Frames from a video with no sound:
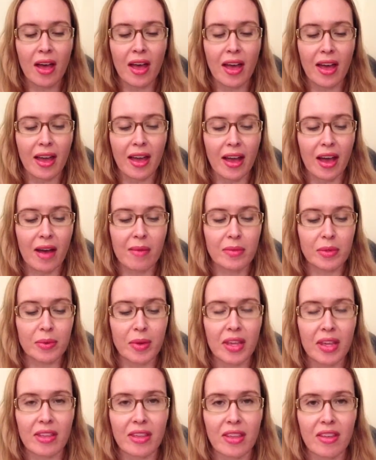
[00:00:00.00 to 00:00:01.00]
It comes
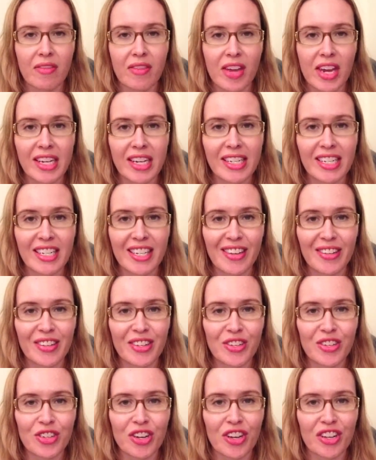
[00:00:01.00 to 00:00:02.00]
with very detailed
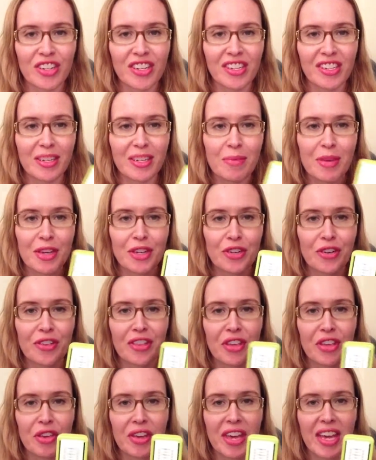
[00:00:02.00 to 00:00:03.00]
instructions to make sure
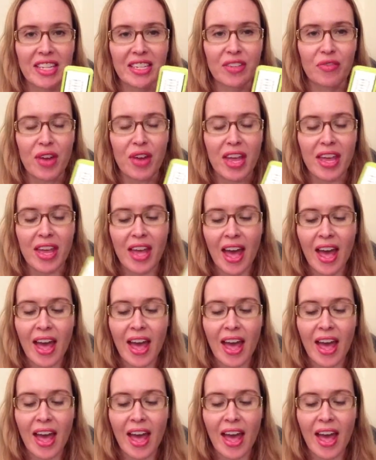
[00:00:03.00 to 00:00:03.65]
that you get it right.